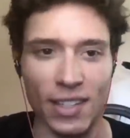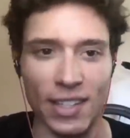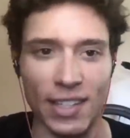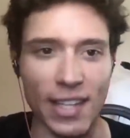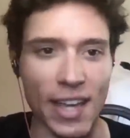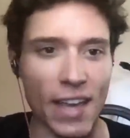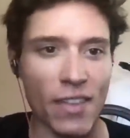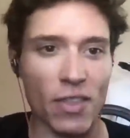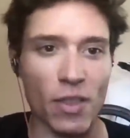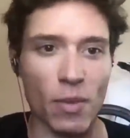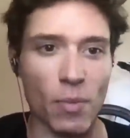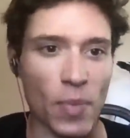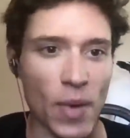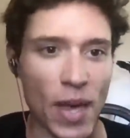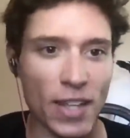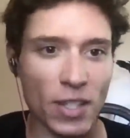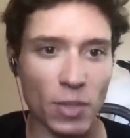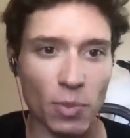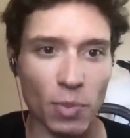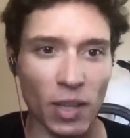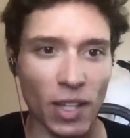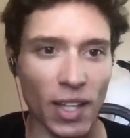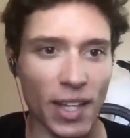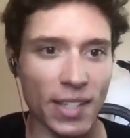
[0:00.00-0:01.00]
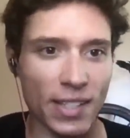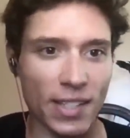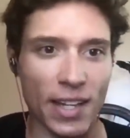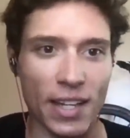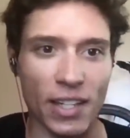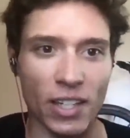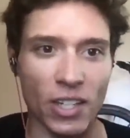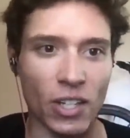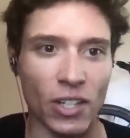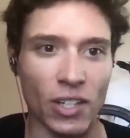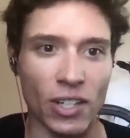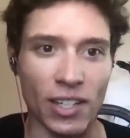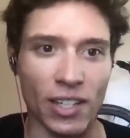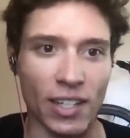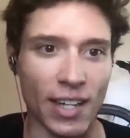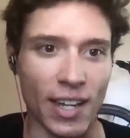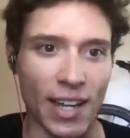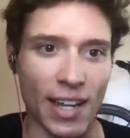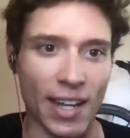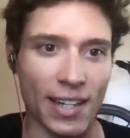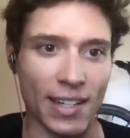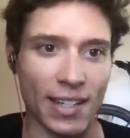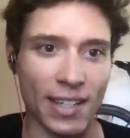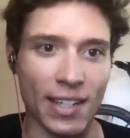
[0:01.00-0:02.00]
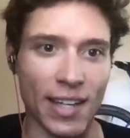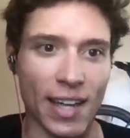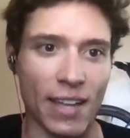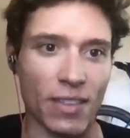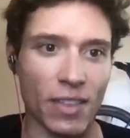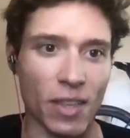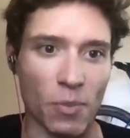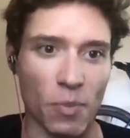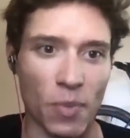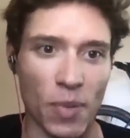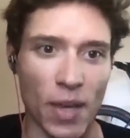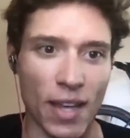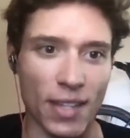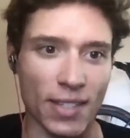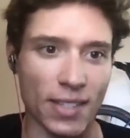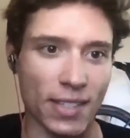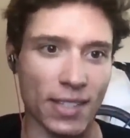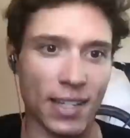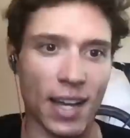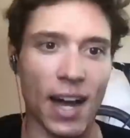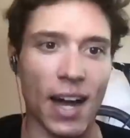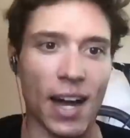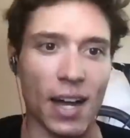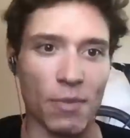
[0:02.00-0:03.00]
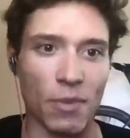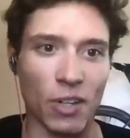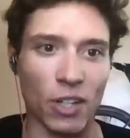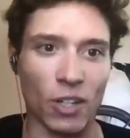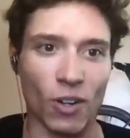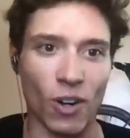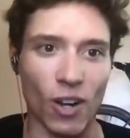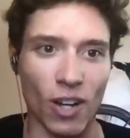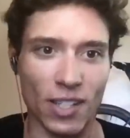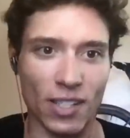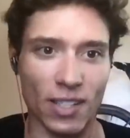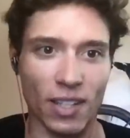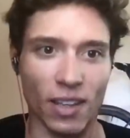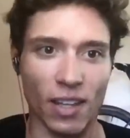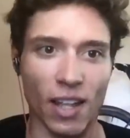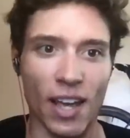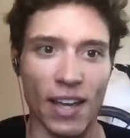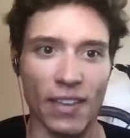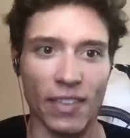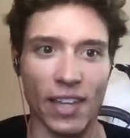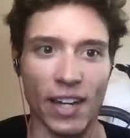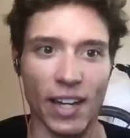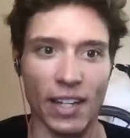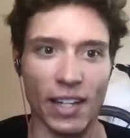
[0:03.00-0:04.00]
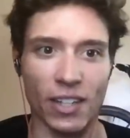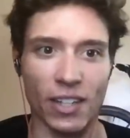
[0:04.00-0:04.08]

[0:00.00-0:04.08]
get the best place I could and get the best time across the line that I